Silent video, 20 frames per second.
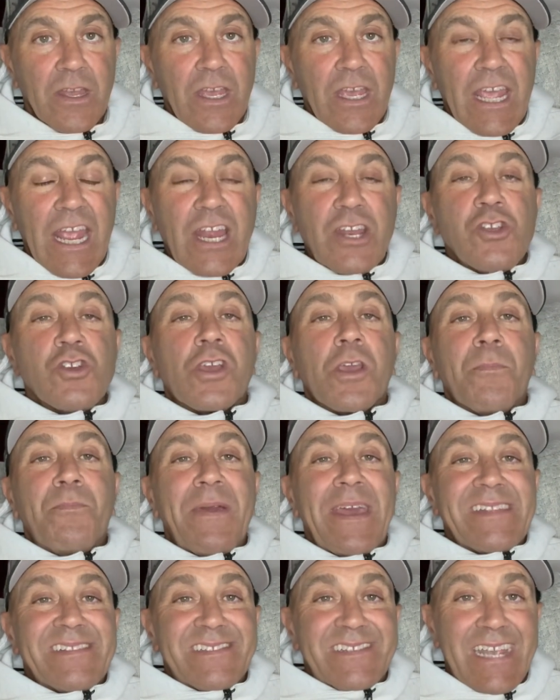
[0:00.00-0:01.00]
And you can
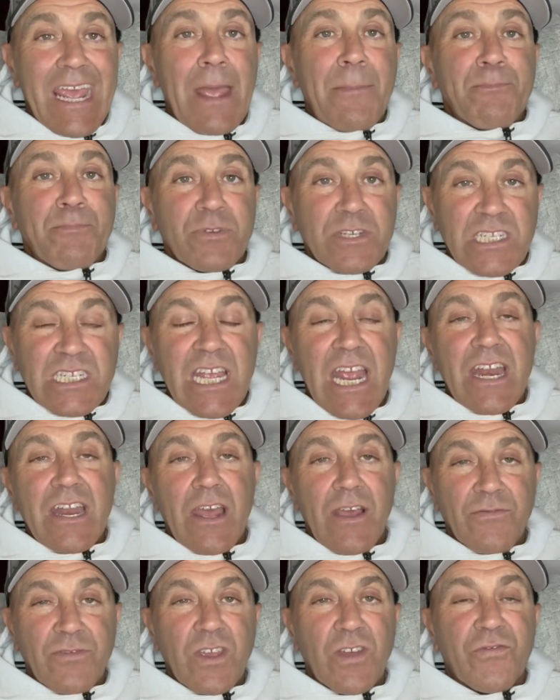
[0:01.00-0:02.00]
bet 10%
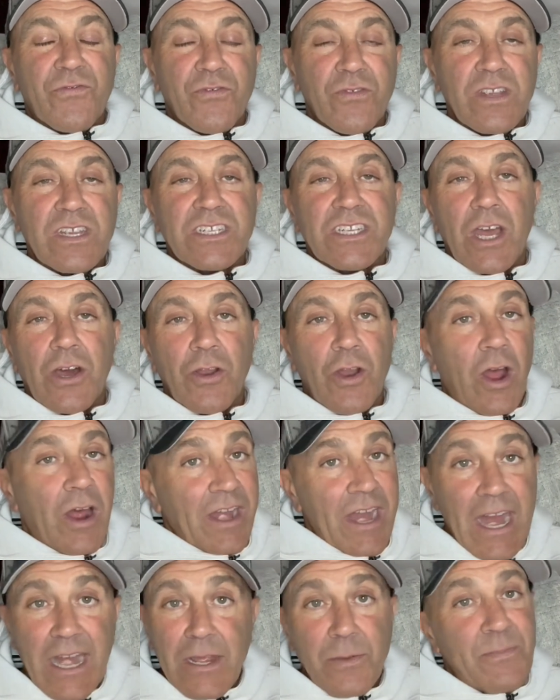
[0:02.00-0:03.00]
of your freeze-out on
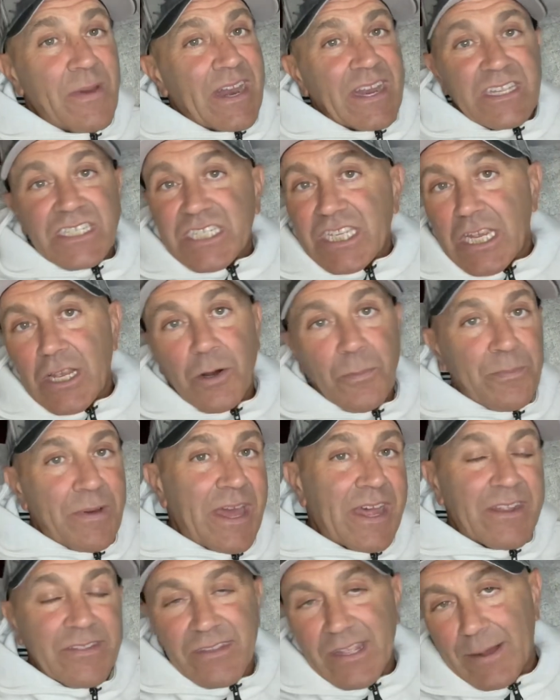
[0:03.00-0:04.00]
any bet, a single
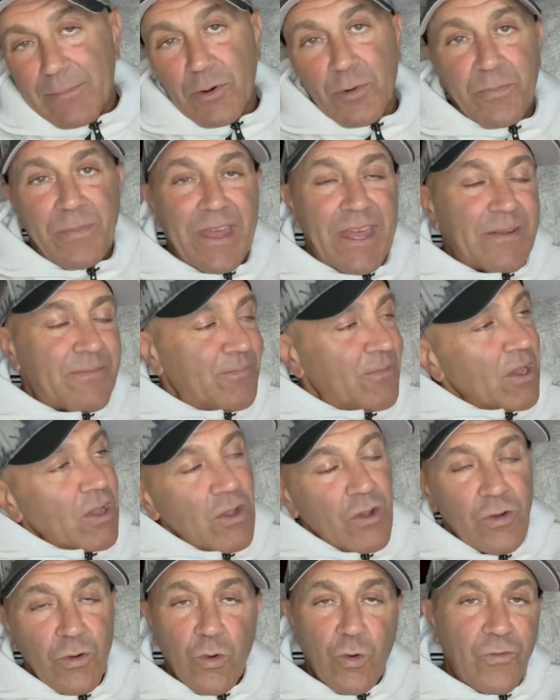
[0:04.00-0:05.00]
bet, a double bet,
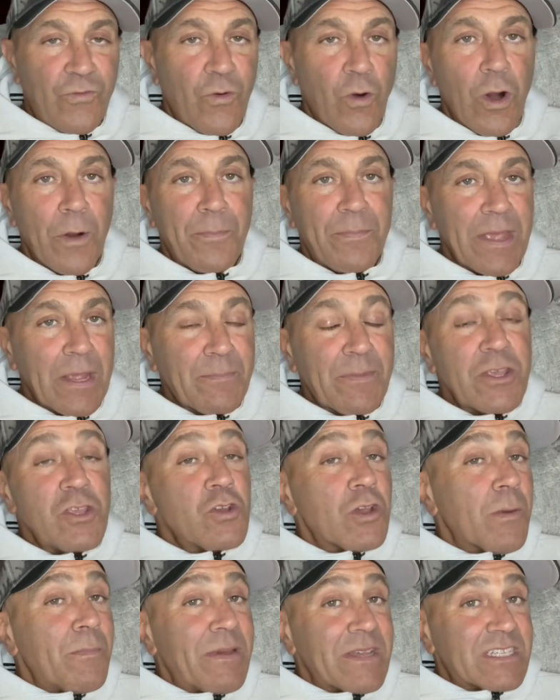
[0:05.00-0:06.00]
4-pick, but you
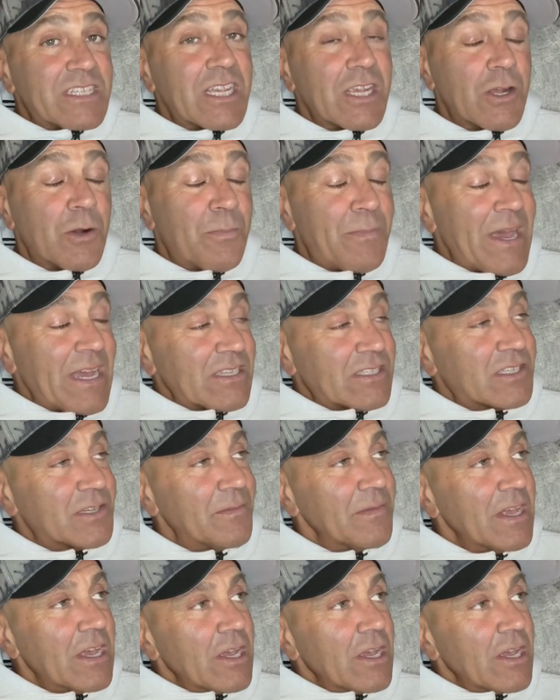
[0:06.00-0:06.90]
can bet single bets.